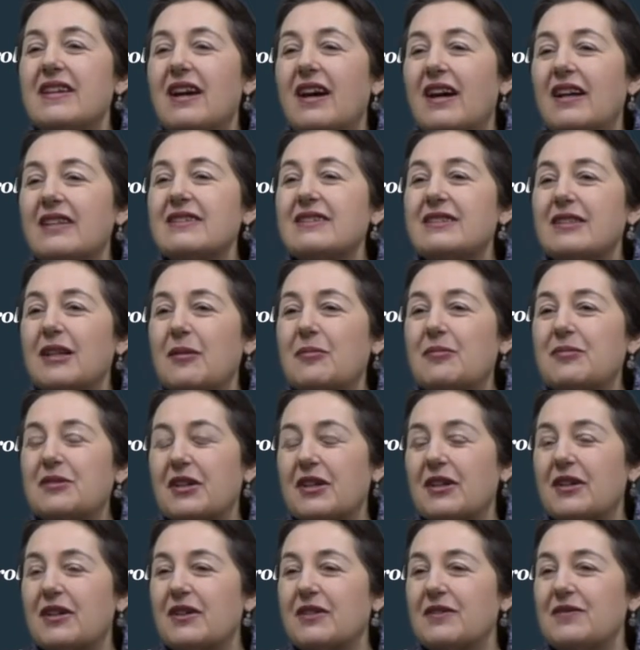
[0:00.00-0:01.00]
concept
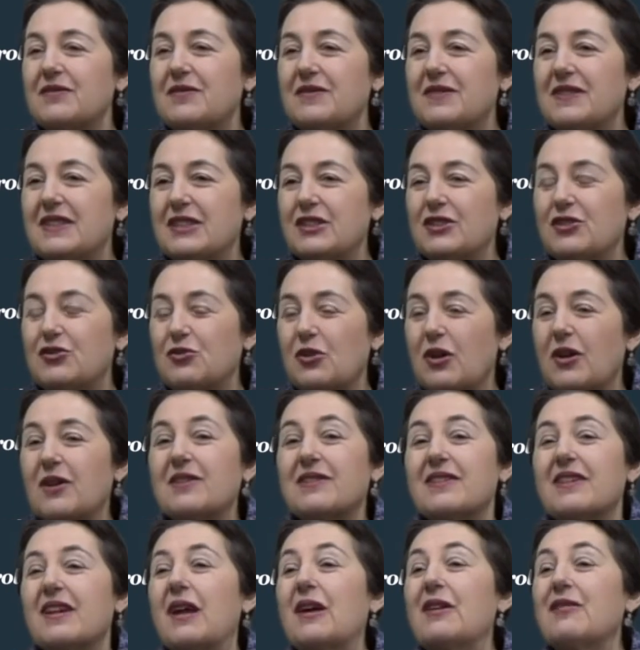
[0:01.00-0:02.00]
of this
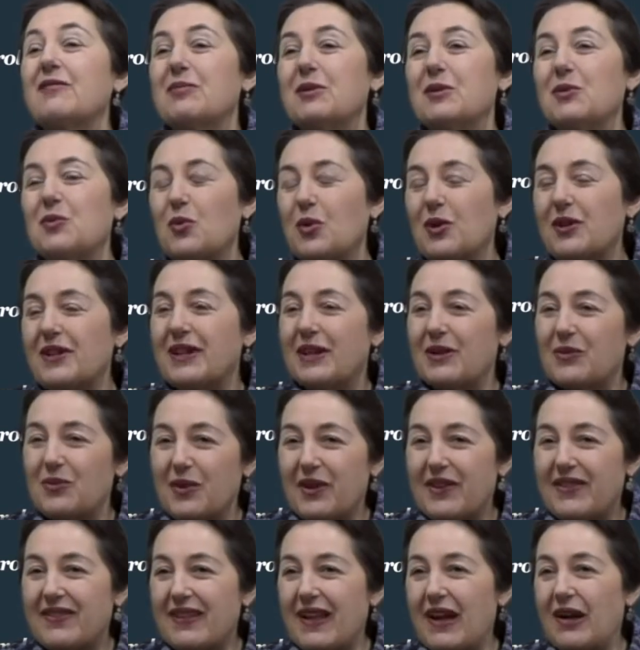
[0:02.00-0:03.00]
drug that I've been working
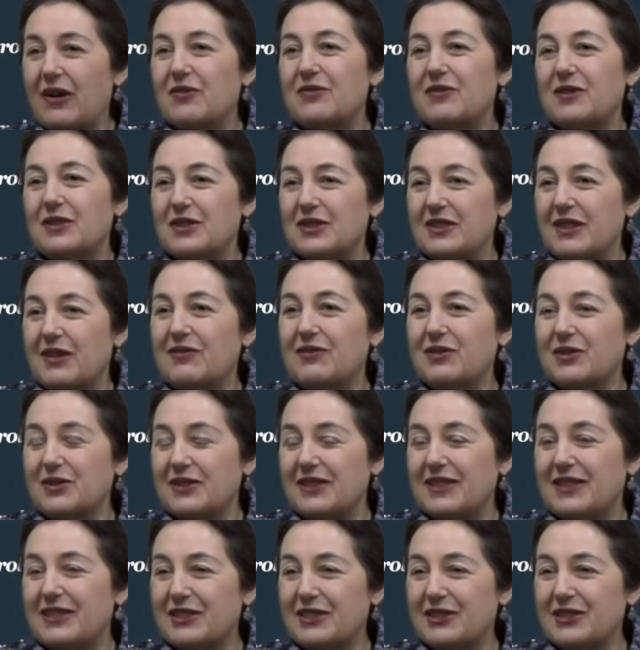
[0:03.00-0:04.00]
with now for several
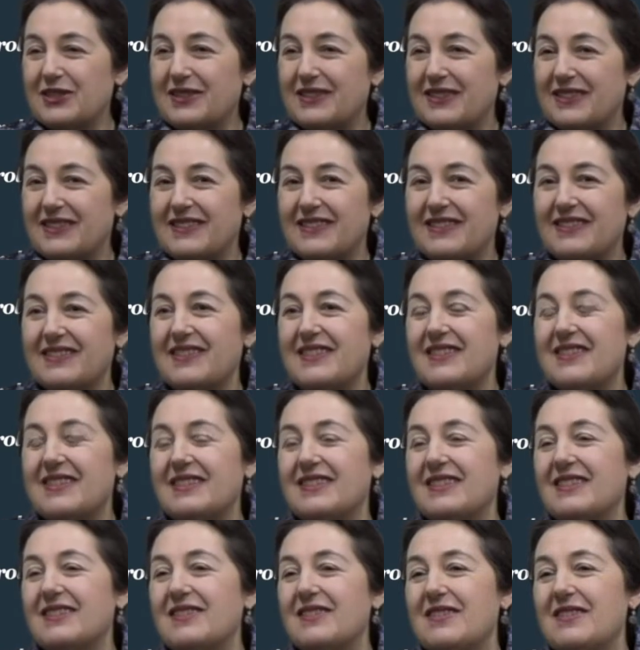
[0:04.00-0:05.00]
years, and
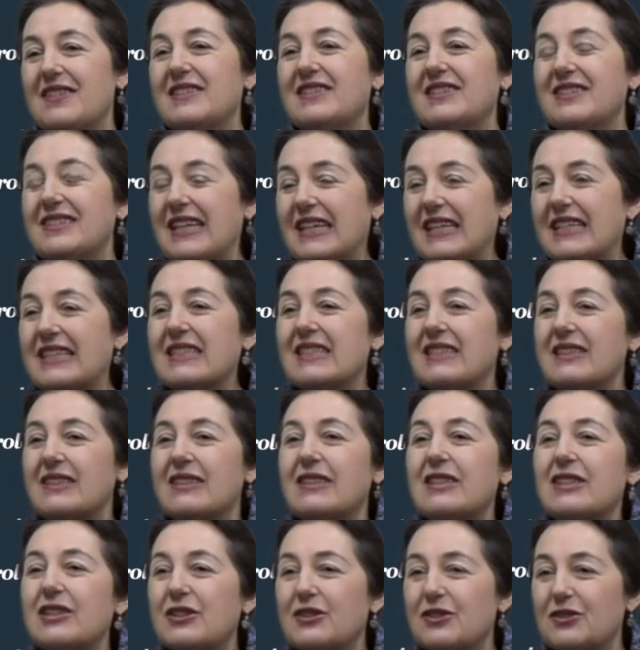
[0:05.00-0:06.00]
this is the second
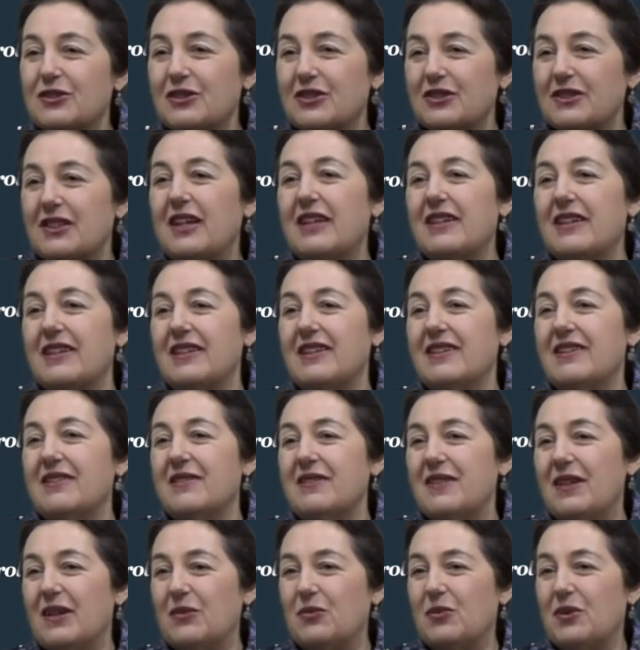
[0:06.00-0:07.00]
clinical study
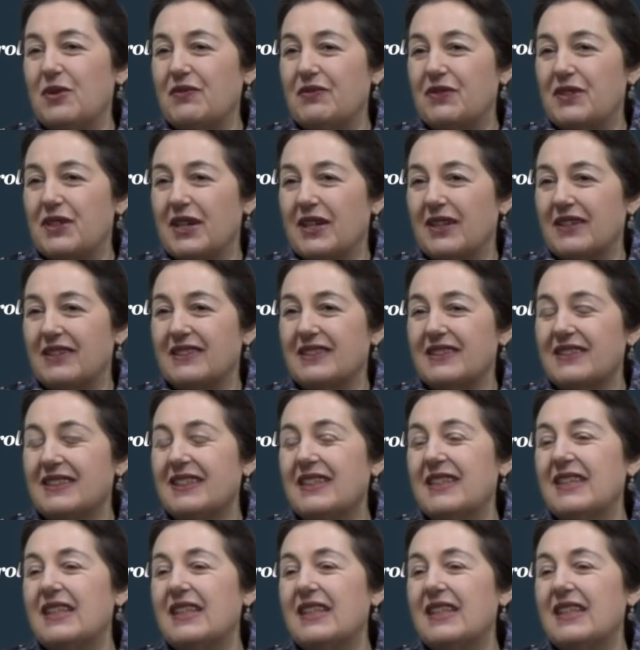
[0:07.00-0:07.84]
that we've done,